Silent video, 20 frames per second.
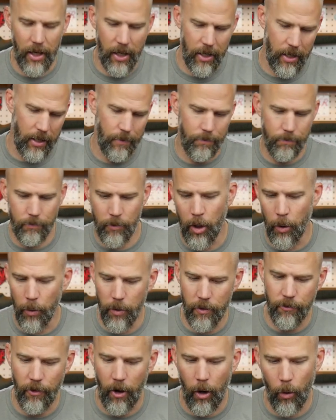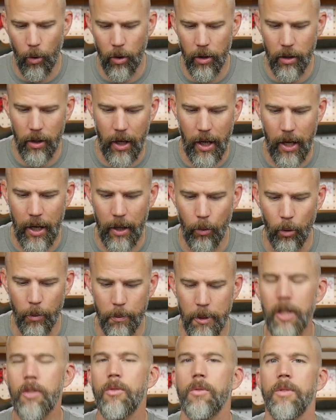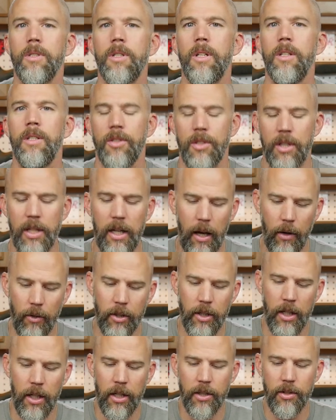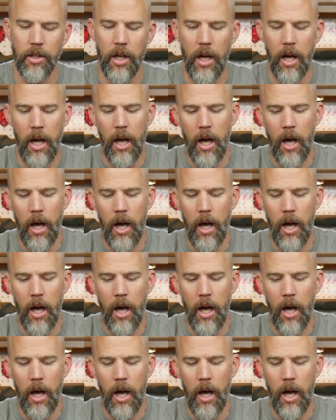Uh, going forward, I will be interested to see how it does.